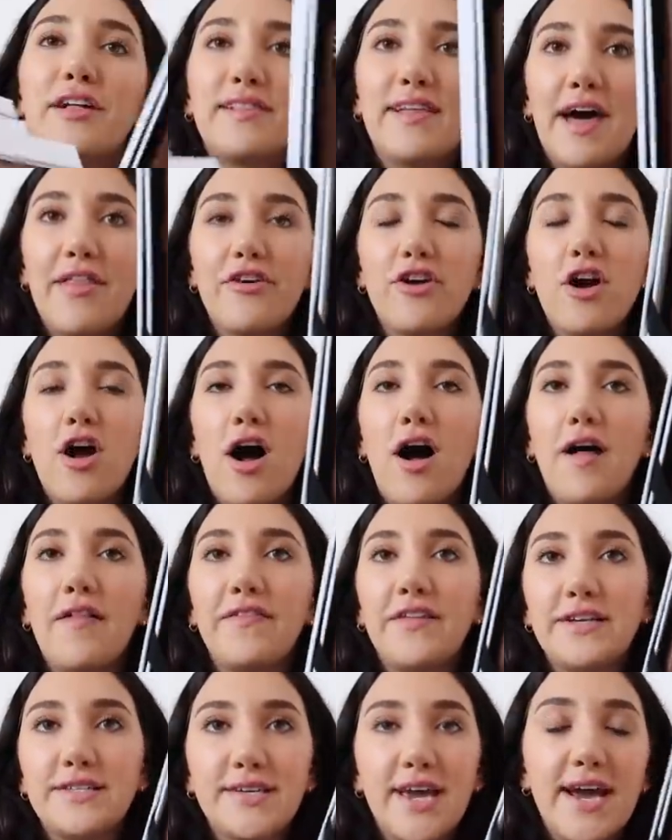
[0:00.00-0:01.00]
The leather on
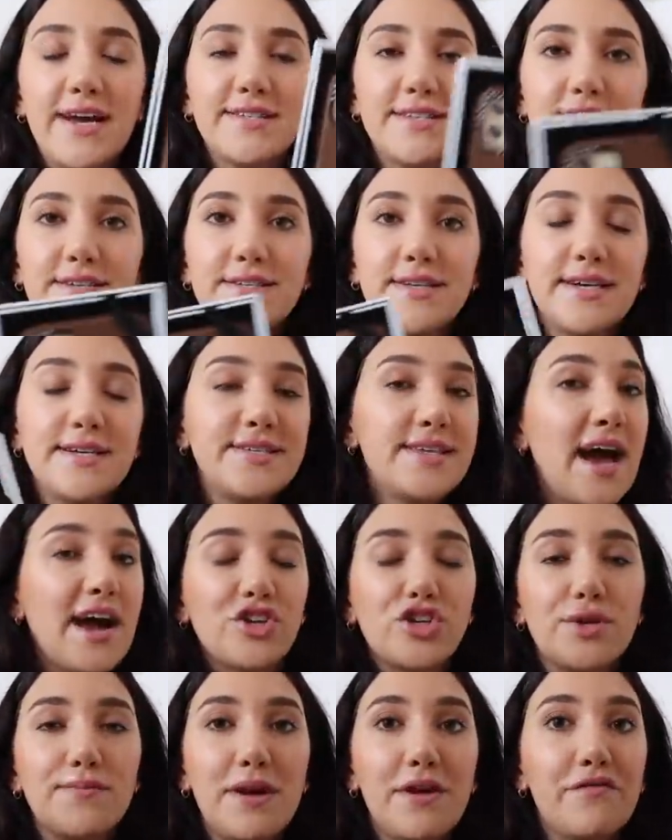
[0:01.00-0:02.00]
these cases is
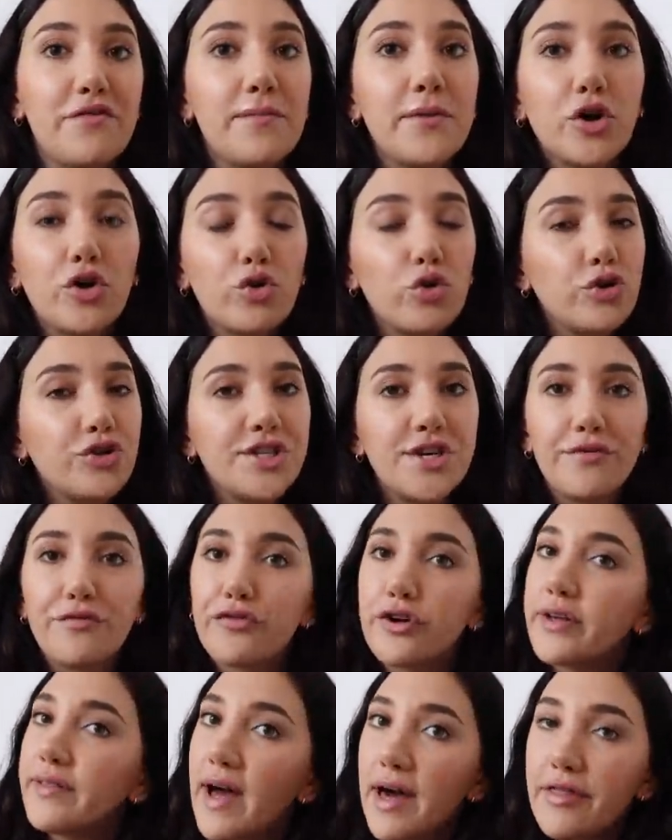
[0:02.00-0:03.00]
actually made from a
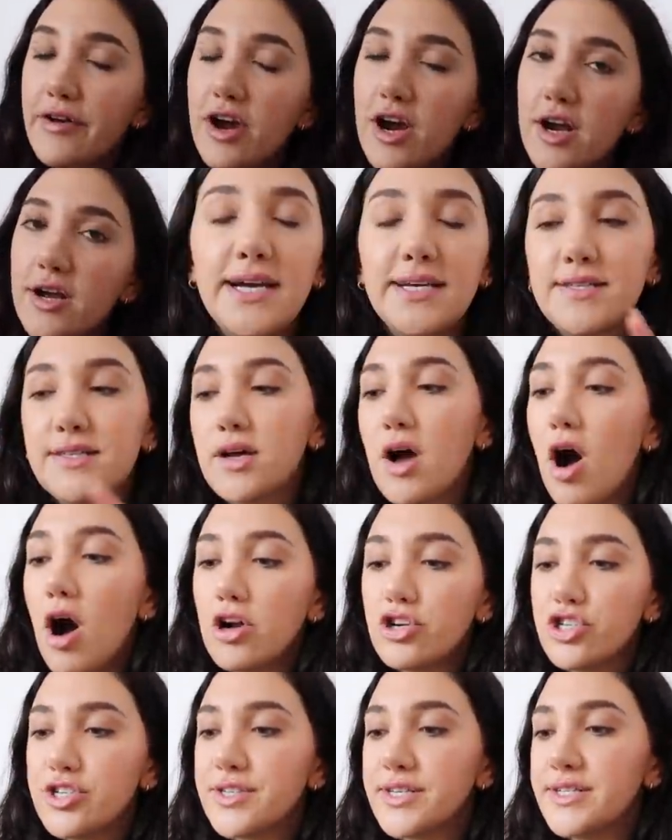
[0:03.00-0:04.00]
cruelty-free leather. It's
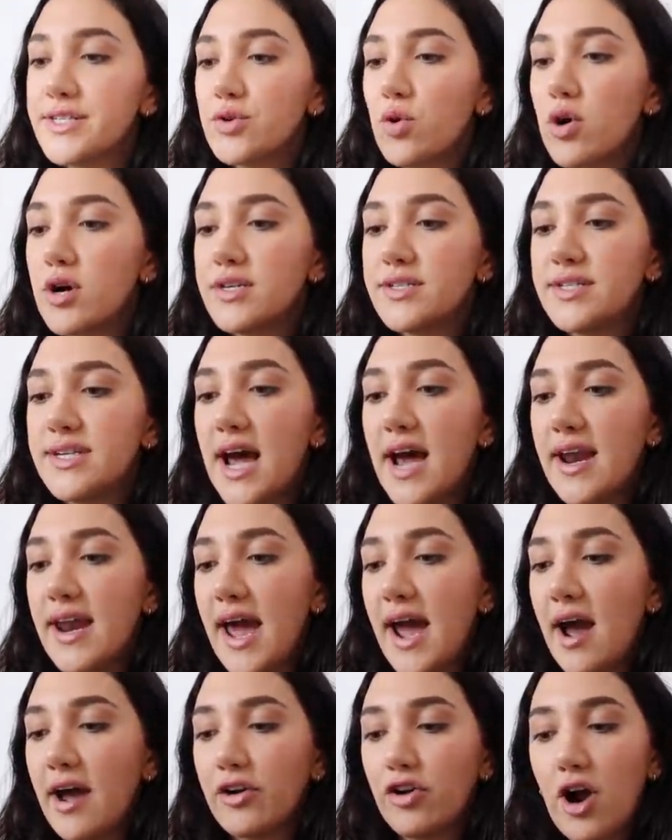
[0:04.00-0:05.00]
consciously sourced and
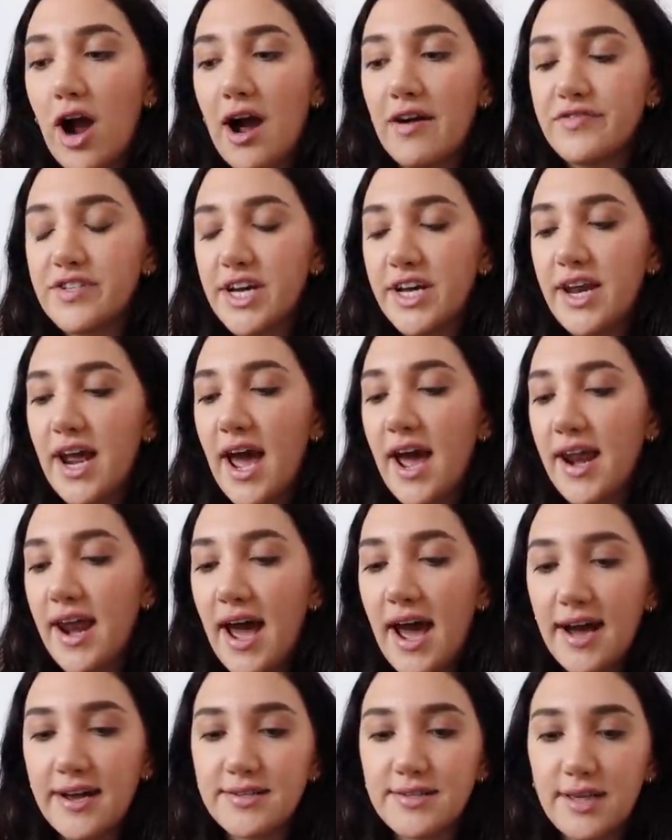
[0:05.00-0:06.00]
handcrafted and
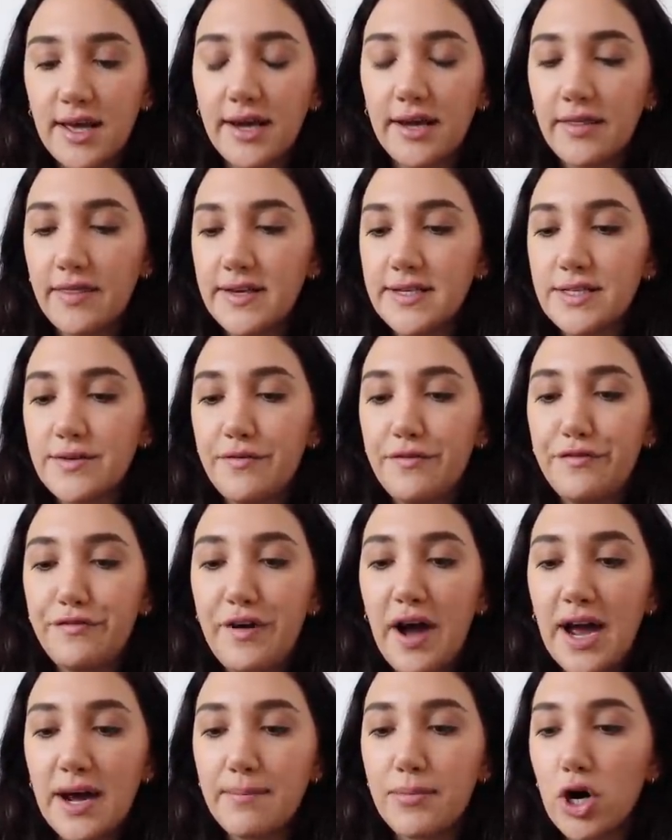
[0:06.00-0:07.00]
has like this
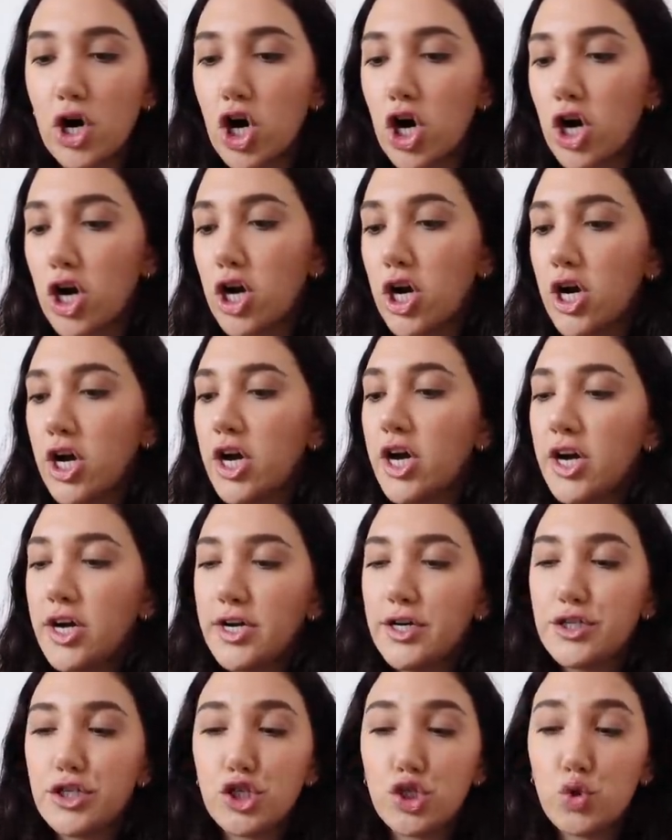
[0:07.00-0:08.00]
fiber
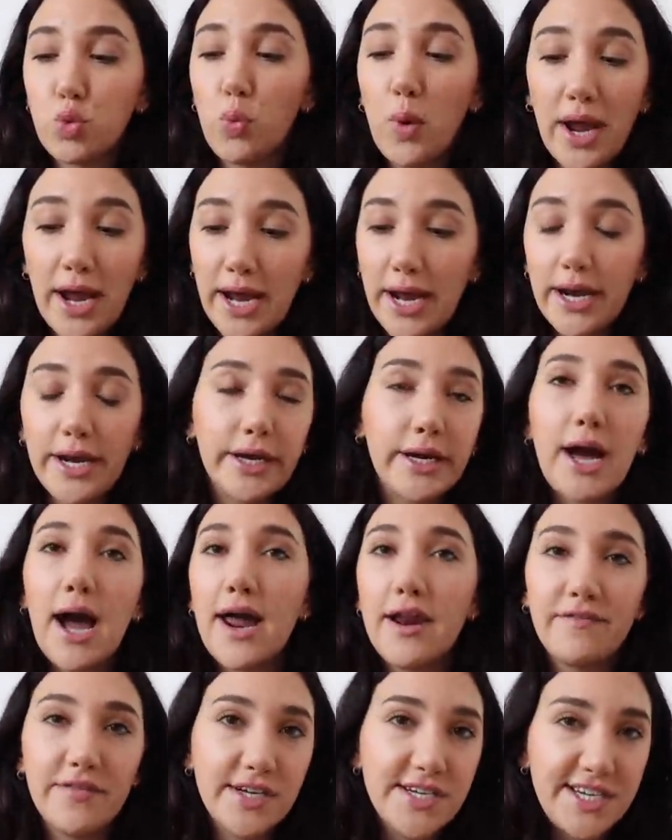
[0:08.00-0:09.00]
suede
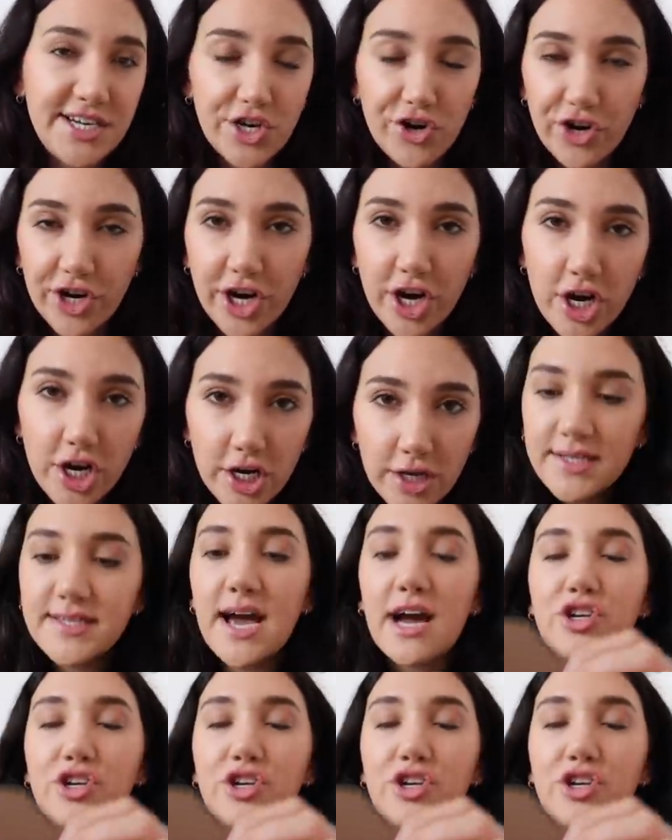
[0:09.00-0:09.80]
kind of interior. It's